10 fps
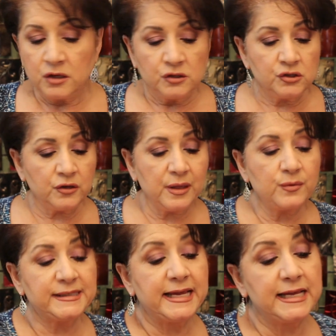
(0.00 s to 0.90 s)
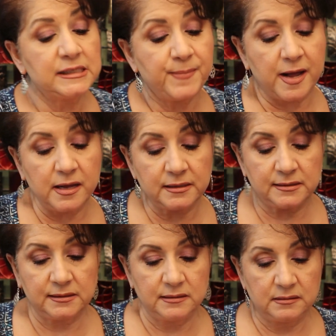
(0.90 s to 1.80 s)
So that was his
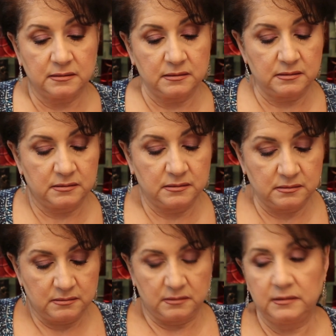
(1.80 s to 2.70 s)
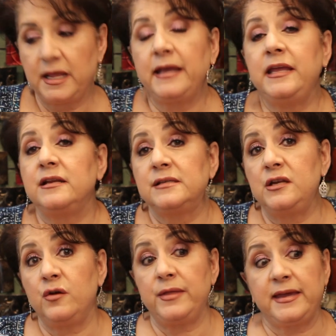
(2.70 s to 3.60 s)
box that he
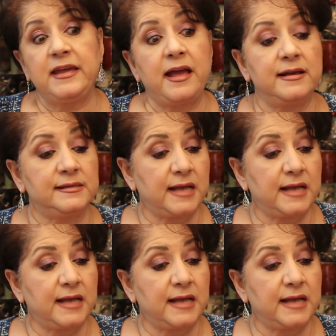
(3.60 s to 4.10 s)
doesn't know that he has.